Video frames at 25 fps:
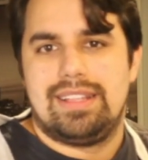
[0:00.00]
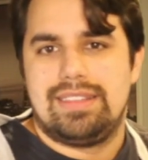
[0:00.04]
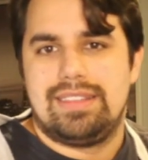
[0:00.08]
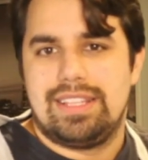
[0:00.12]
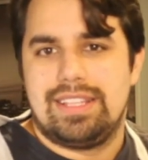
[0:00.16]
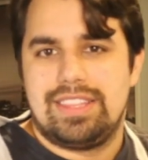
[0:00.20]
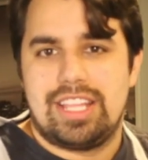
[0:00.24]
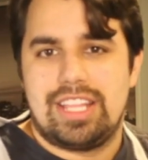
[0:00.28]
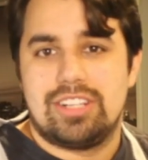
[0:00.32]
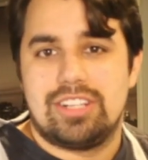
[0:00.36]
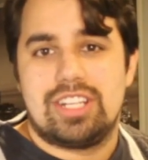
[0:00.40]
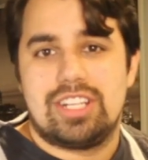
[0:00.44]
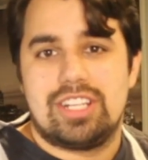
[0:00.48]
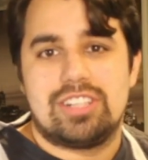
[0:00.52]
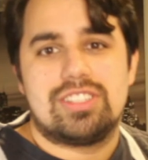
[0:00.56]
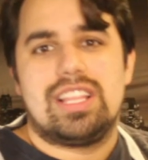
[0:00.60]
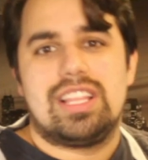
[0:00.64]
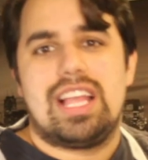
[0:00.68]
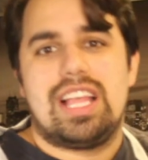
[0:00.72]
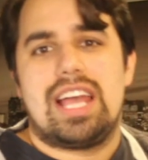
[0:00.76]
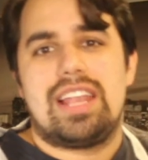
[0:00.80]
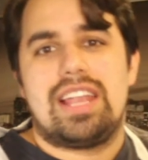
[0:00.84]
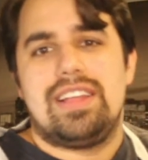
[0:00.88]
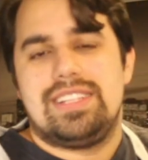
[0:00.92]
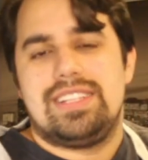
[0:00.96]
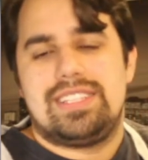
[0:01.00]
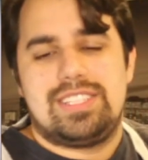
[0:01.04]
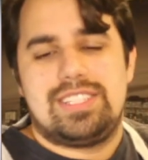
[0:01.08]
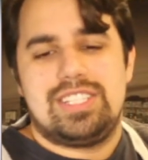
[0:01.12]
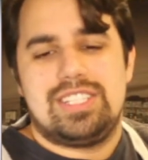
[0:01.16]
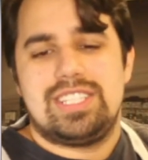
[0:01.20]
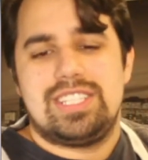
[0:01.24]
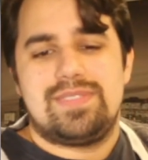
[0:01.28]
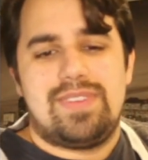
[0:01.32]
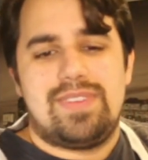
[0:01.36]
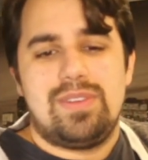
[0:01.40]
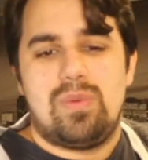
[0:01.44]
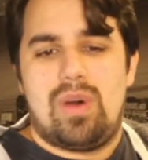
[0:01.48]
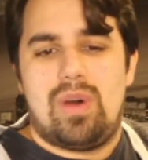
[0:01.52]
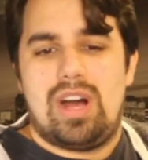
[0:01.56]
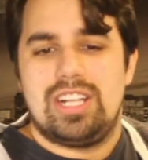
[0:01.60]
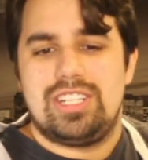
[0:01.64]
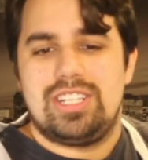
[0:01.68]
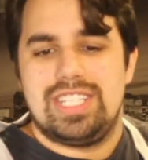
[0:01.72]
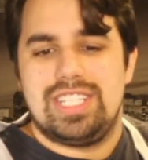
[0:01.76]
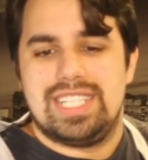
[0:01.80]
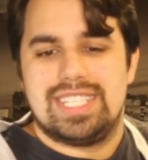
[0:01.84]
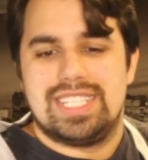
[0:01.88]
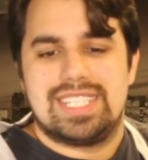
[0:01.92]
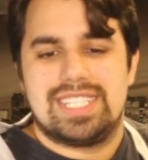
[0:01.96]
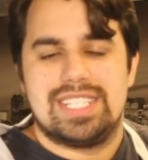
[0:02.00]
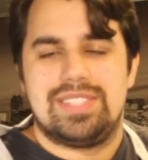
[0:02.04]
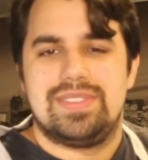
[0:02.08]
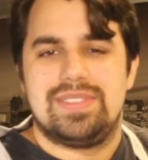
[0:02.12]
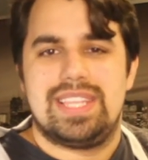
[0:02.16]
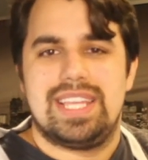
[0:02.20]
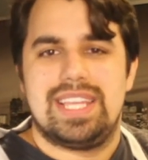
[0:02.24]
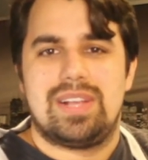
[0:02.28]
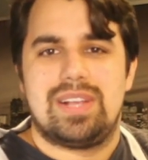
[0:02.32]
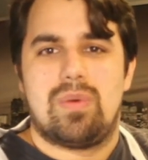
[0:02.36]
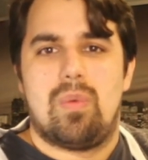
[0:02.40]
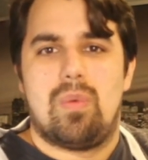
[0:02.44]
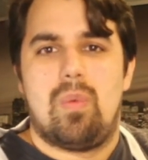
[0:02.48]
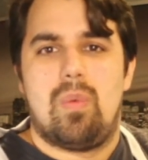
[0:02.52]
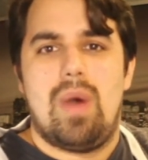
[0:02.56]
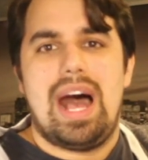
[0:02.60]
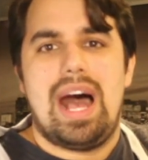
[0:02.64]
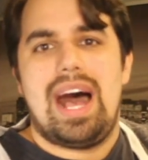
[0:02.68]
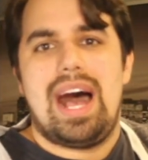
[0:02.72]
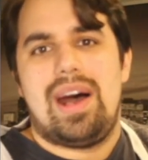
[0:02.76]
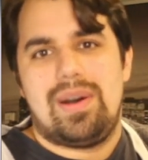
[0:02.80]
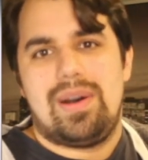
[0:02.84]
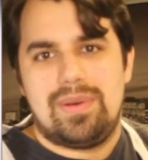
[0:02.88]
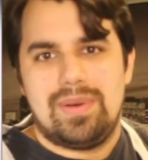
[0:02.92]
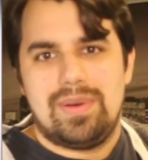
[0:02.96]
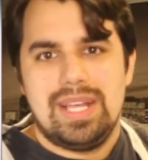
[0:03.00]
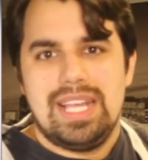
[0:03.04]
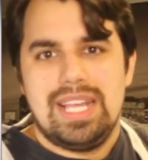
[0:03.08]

there's a lot of, it's just fun watching this because you think, wow,